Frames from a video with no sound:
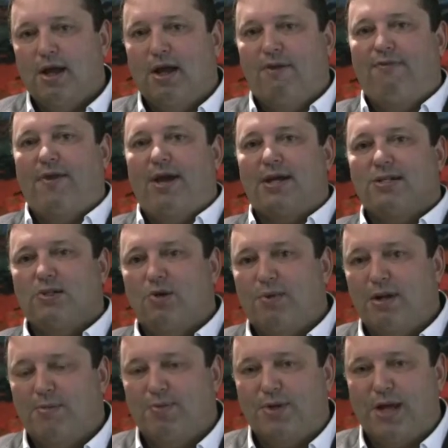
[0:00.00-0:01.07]
If he has no
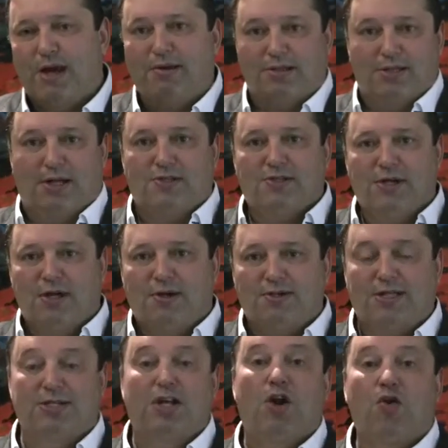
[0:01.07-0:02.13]
money to put down, he's not serious.
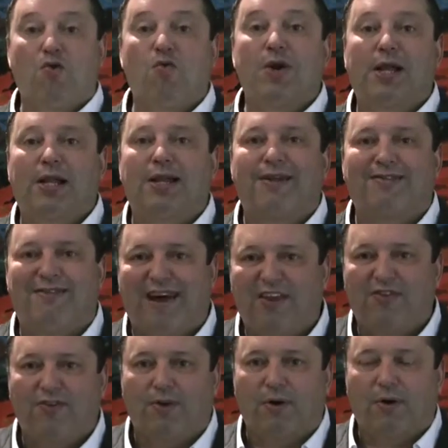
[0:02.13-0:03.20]
He's not a real
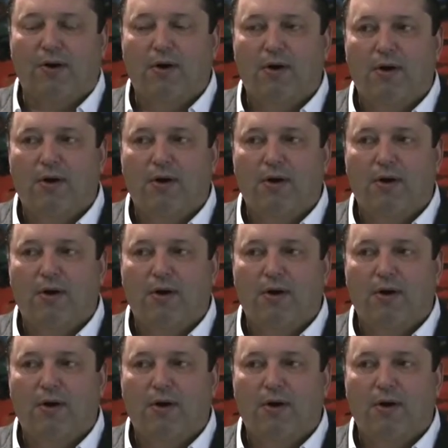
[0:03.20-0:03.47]
investor.